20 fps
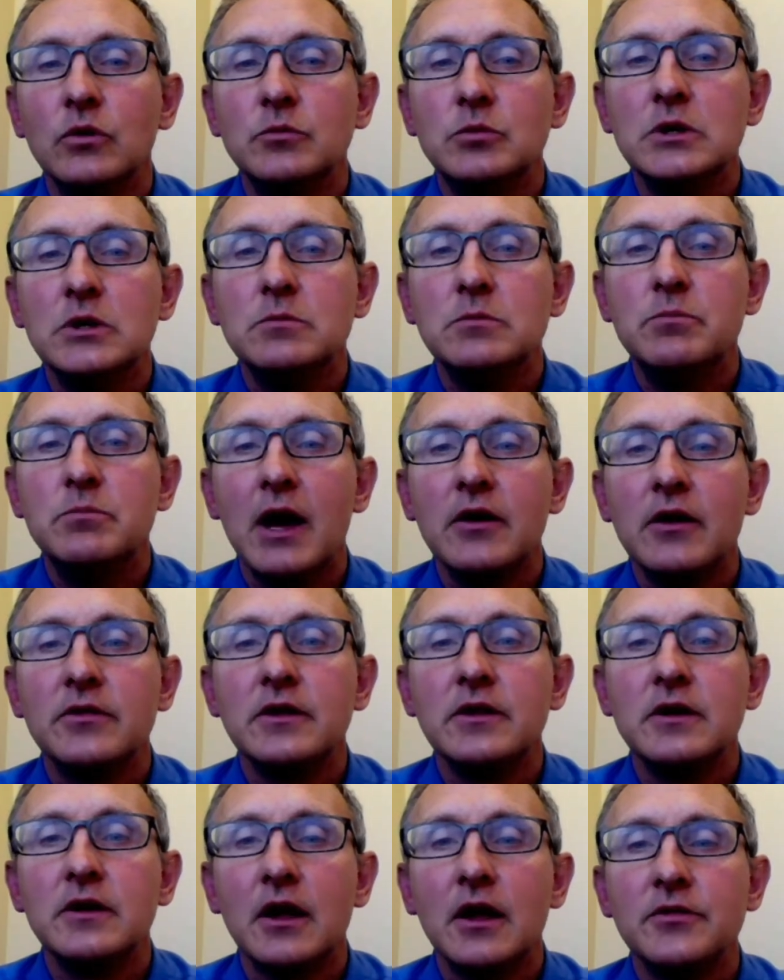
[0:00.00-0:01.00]
would be better
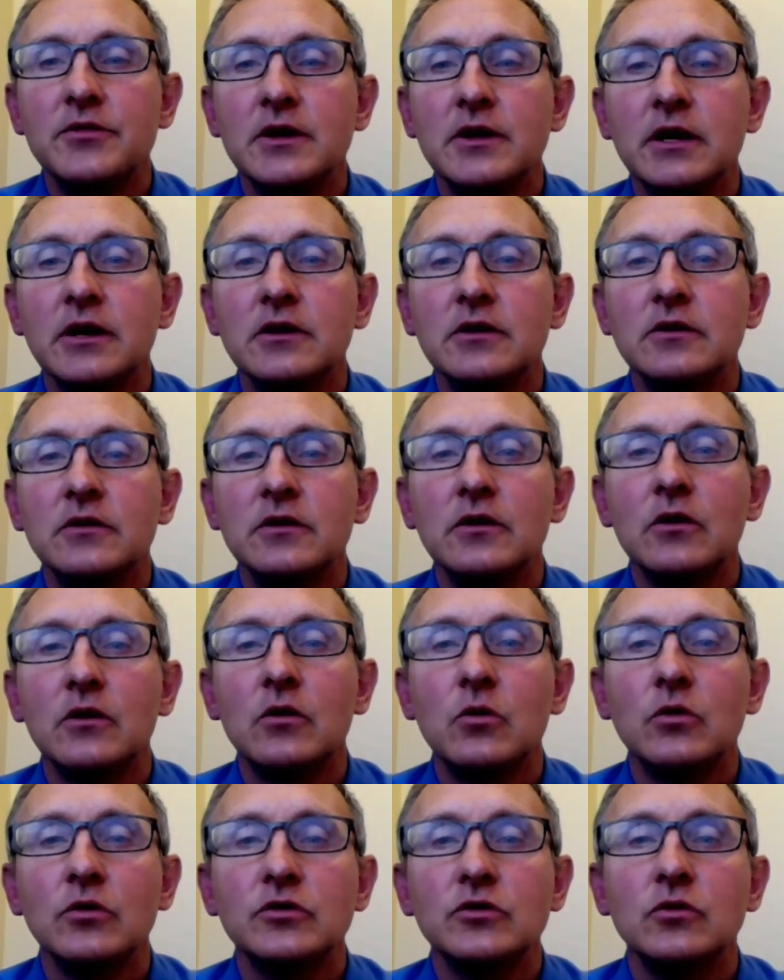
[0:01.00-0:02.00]
than nothing. And of
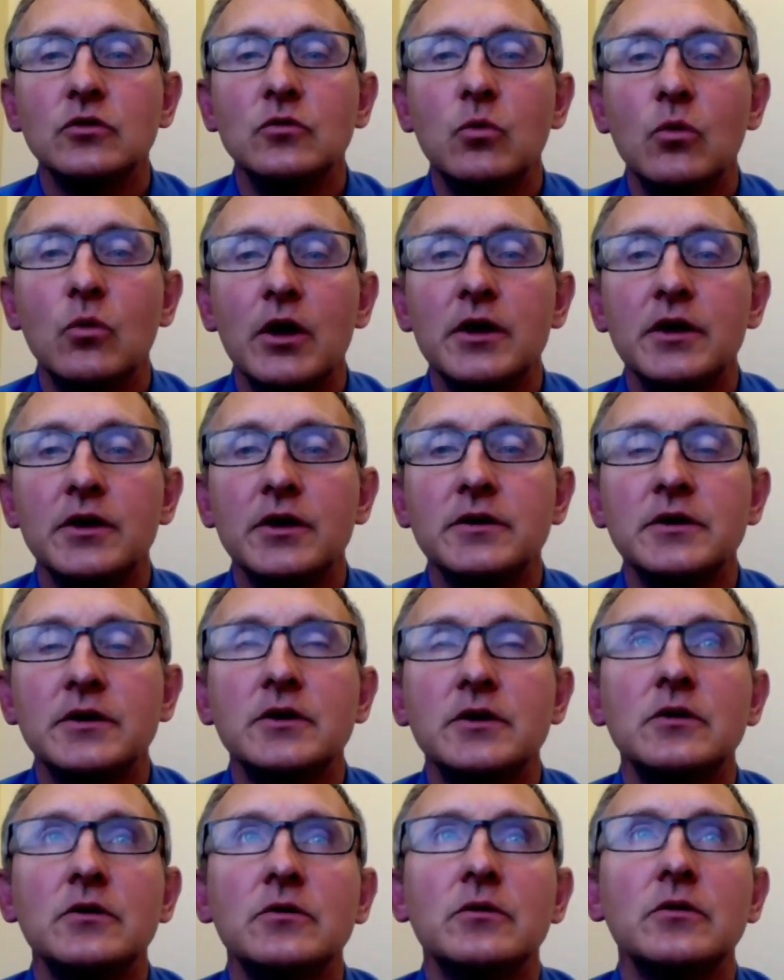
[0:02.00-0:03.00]
course, you'd want to
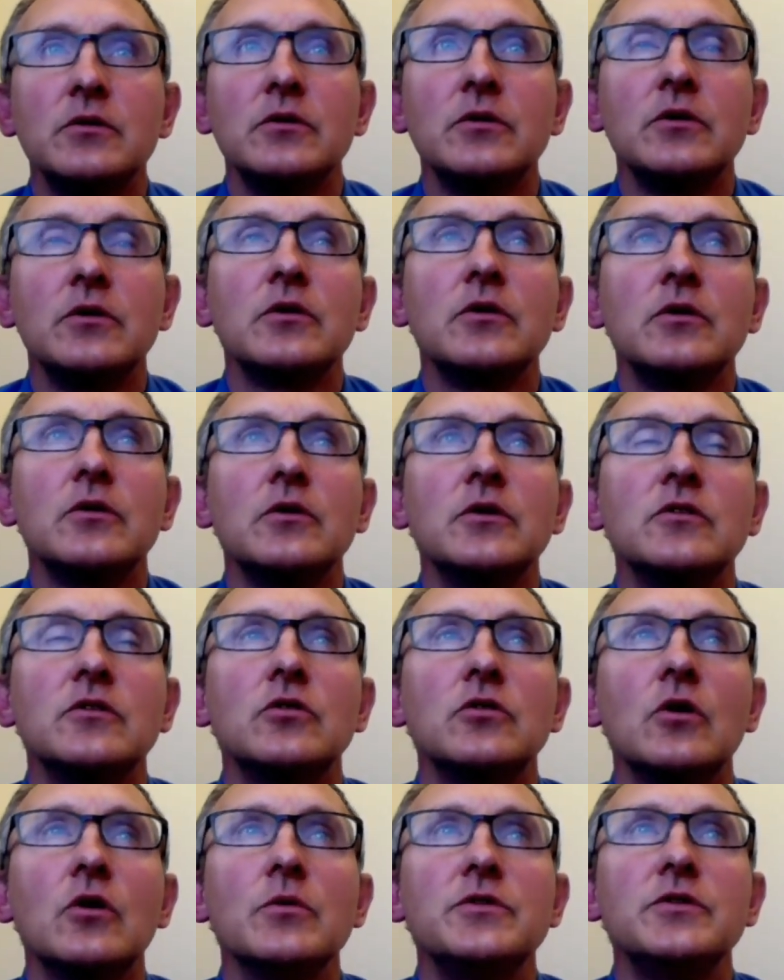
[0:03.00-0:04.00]

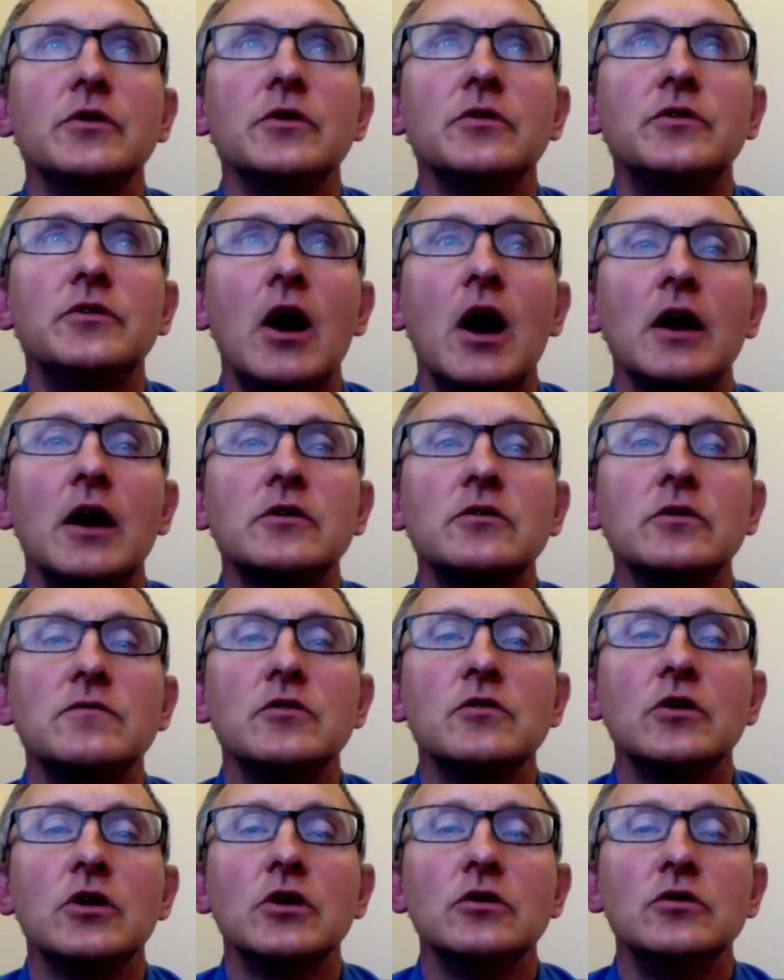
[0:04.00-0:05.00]
consult with your doctor if
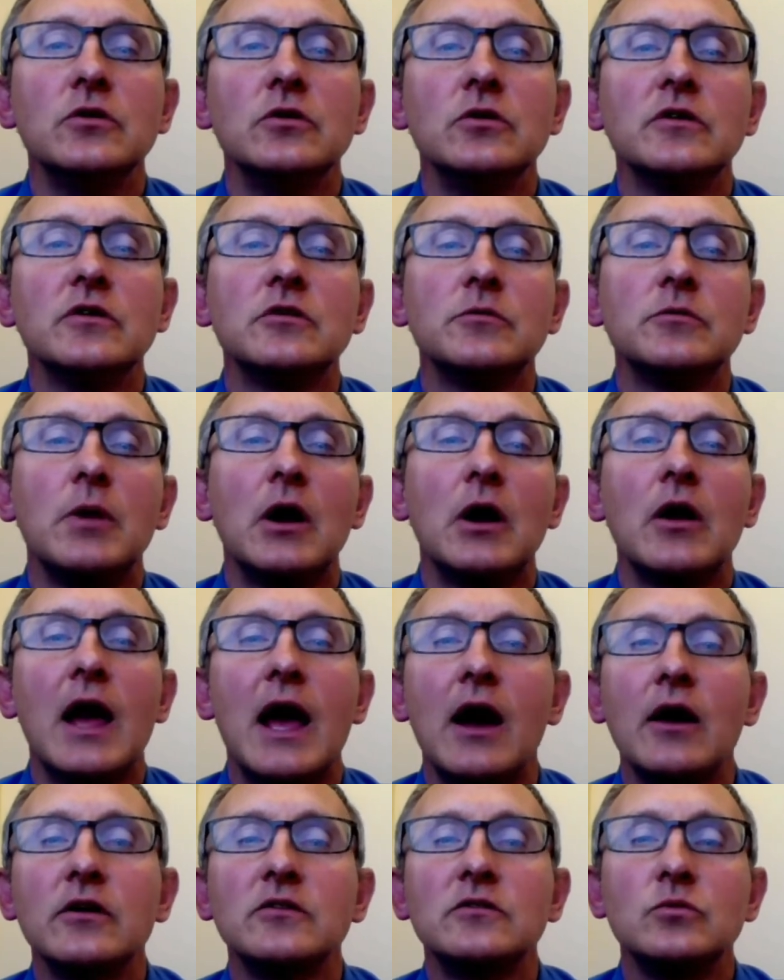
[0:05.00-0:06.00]
you're going to do this about
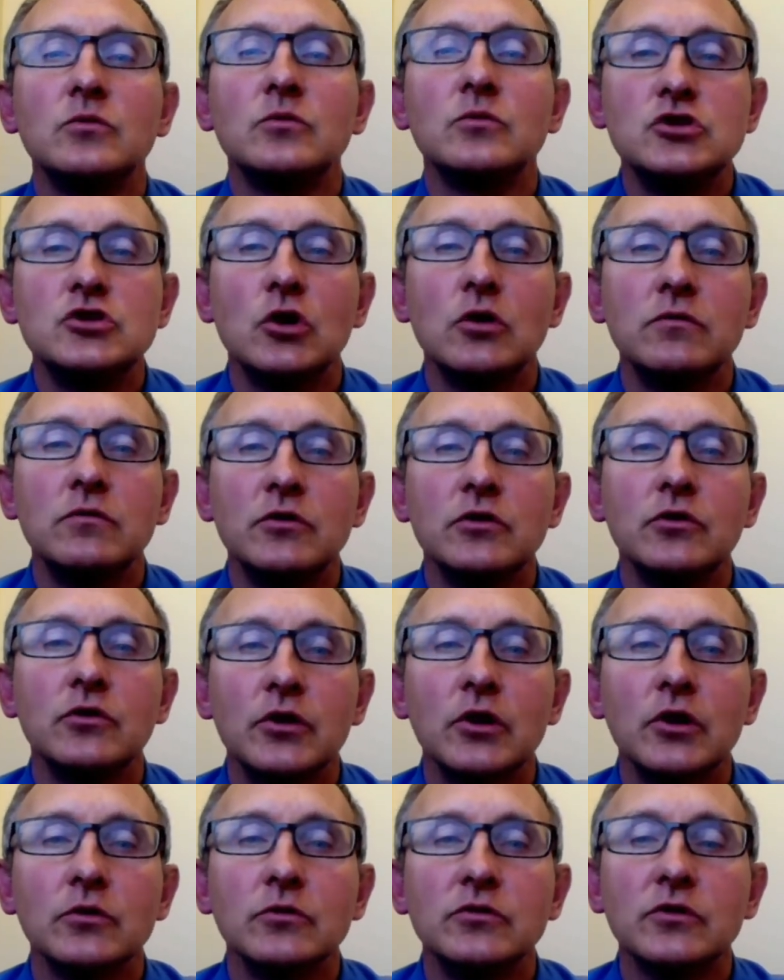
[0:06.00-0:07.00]
how to switch over your
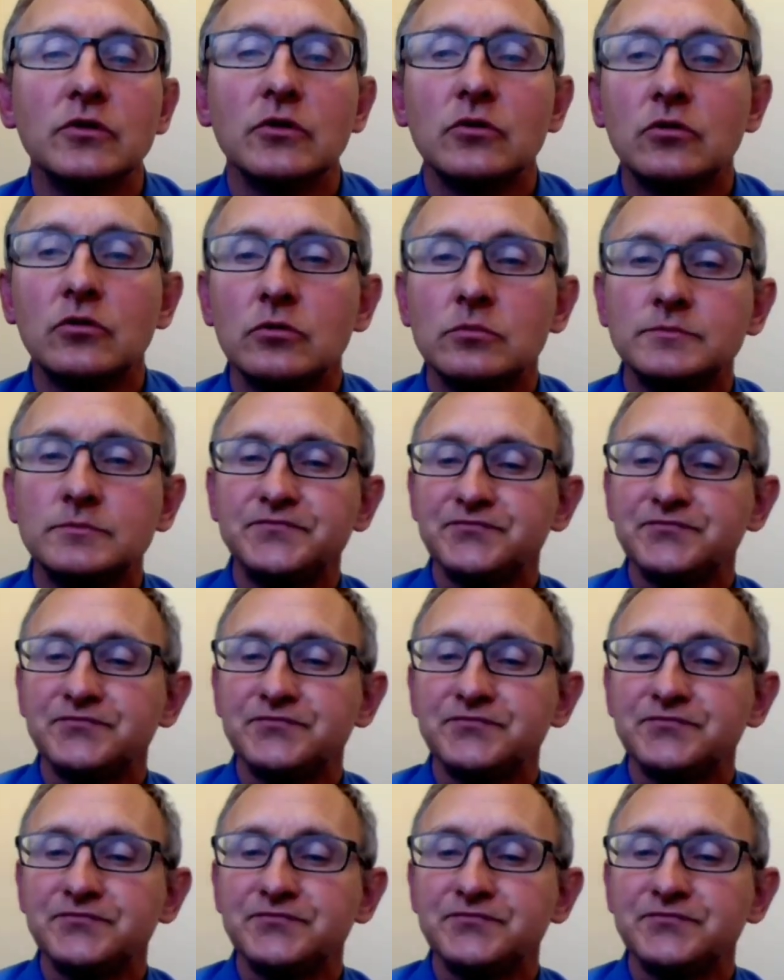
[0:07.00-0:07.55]
doses.